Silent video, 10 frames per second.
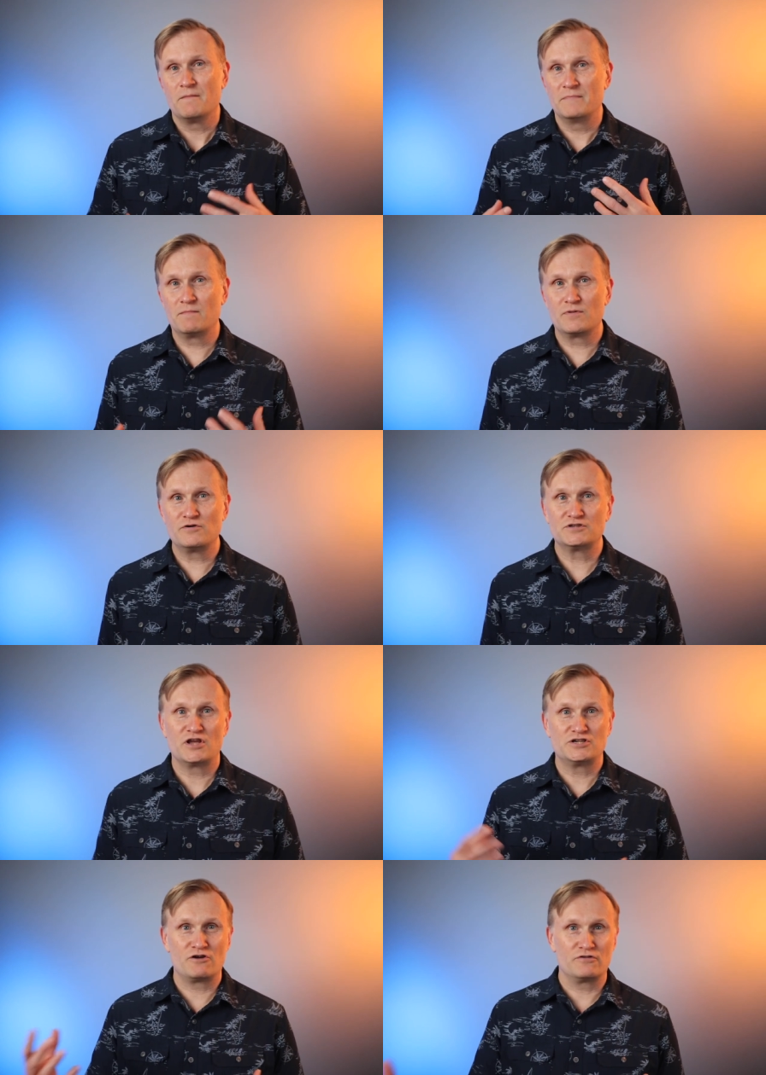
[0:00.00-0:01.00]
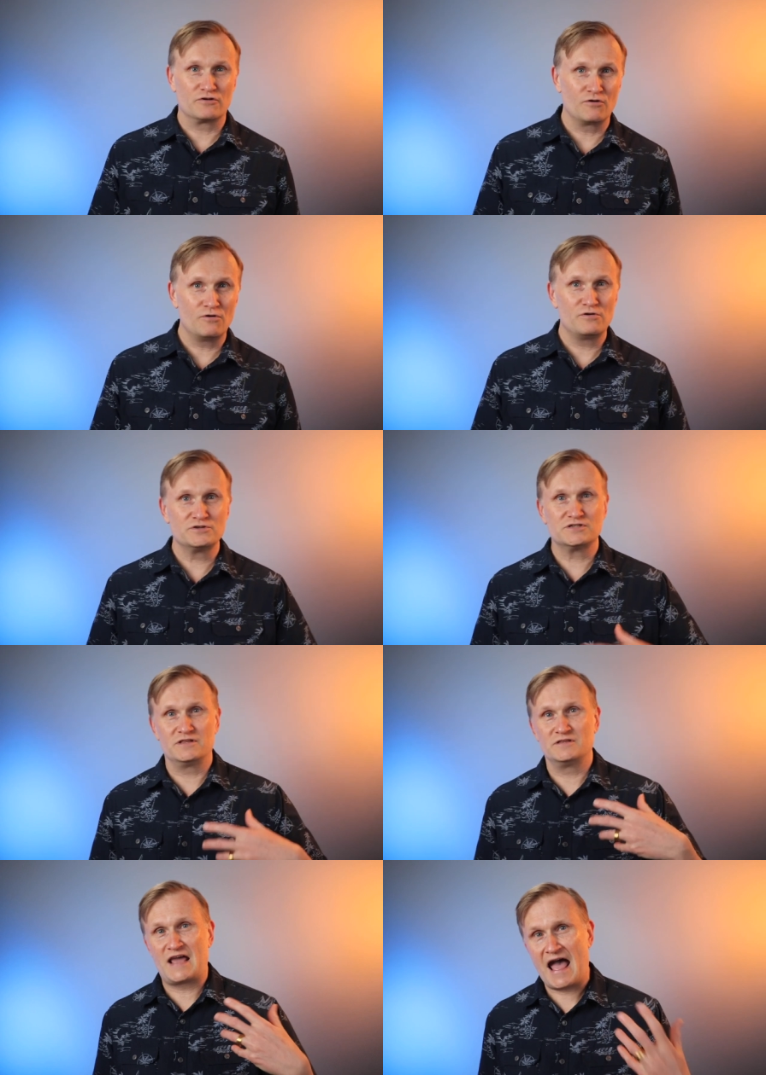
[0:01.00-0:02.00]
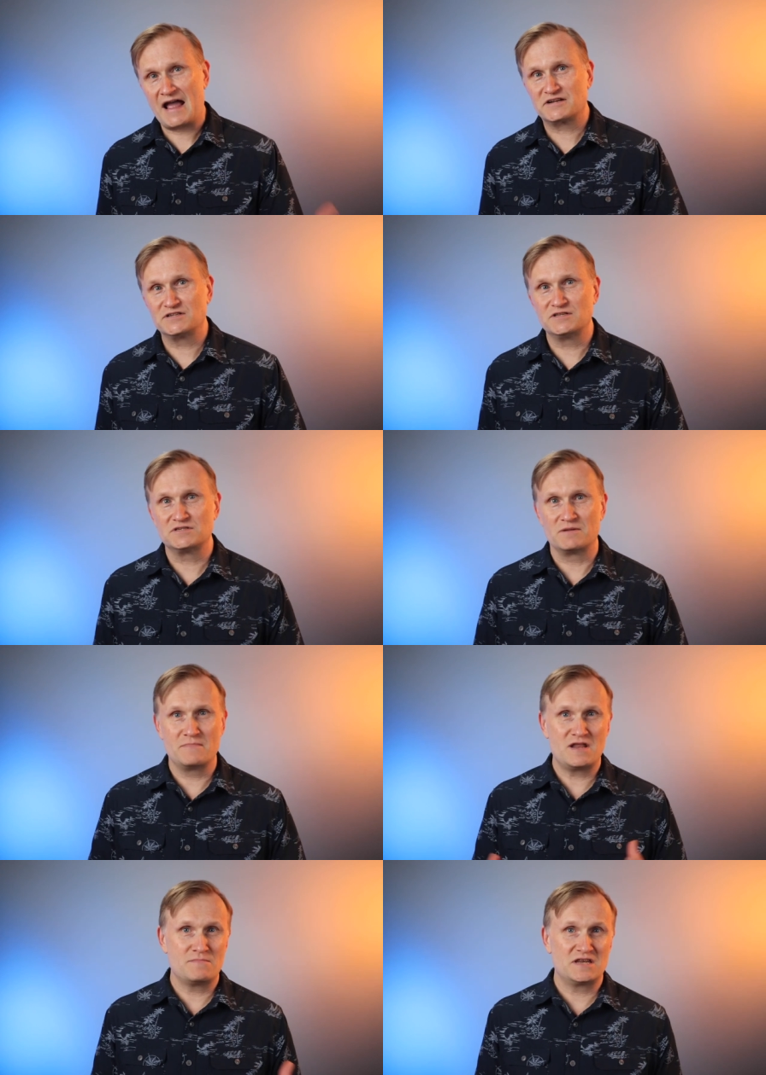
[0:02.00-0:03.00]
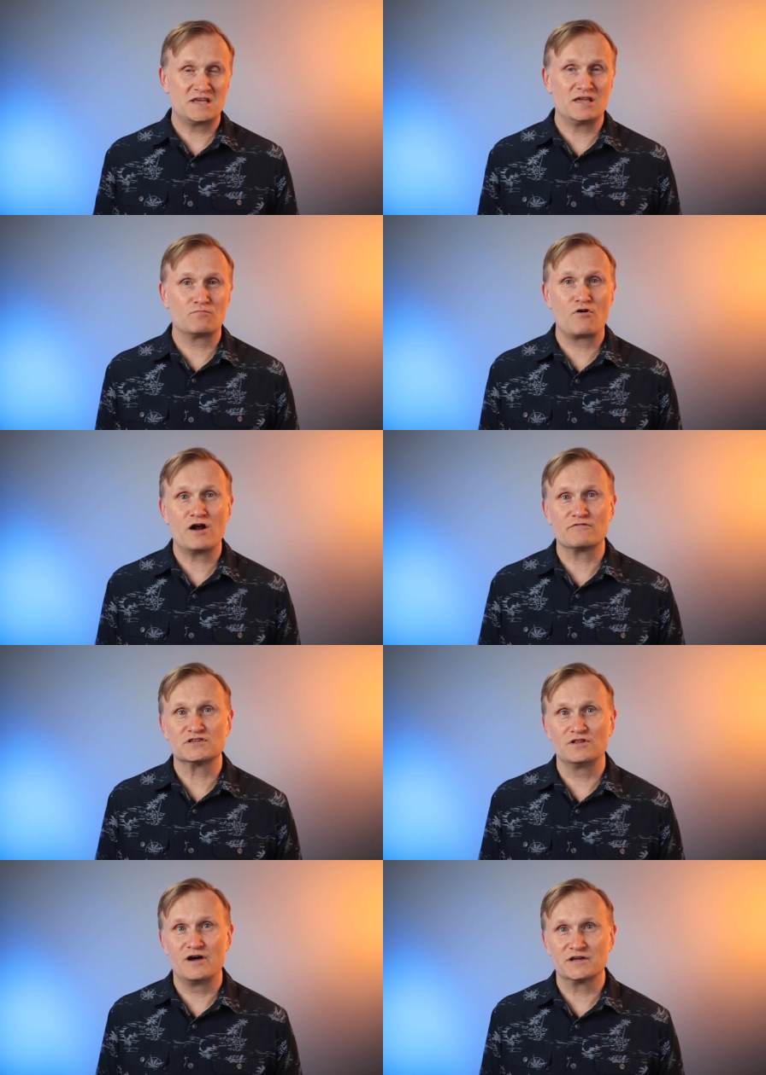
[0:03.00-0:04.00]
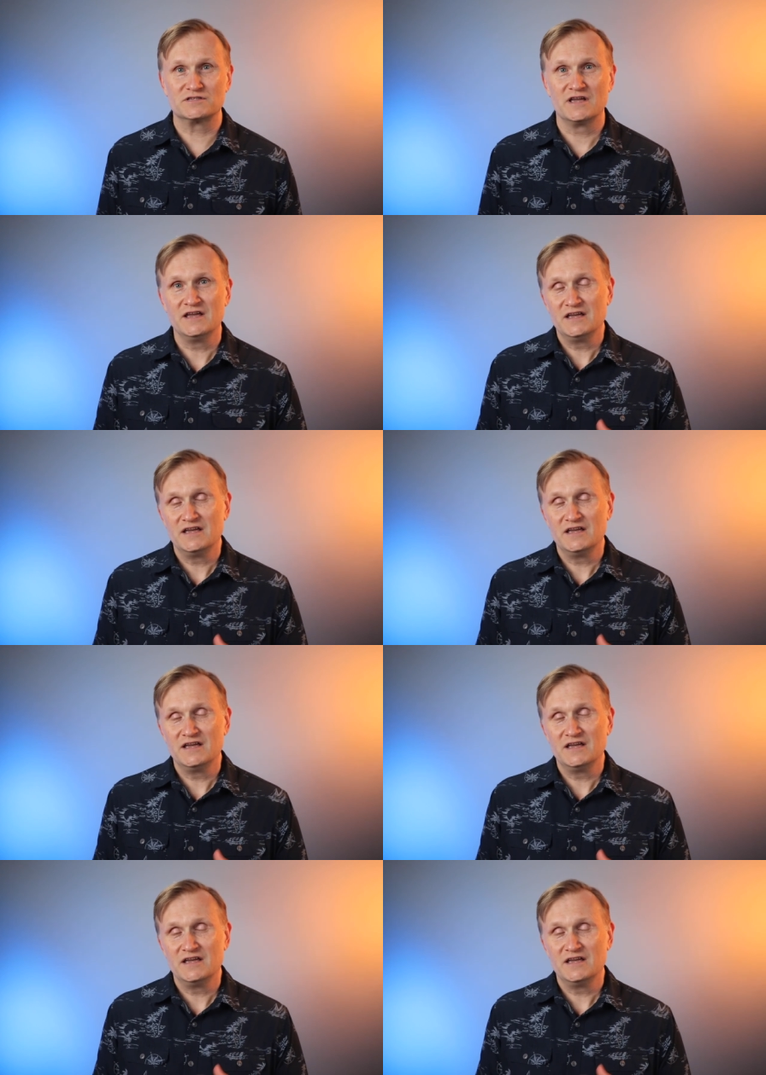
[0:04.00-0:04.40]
Members share their goals and actions, and many maintain progress logs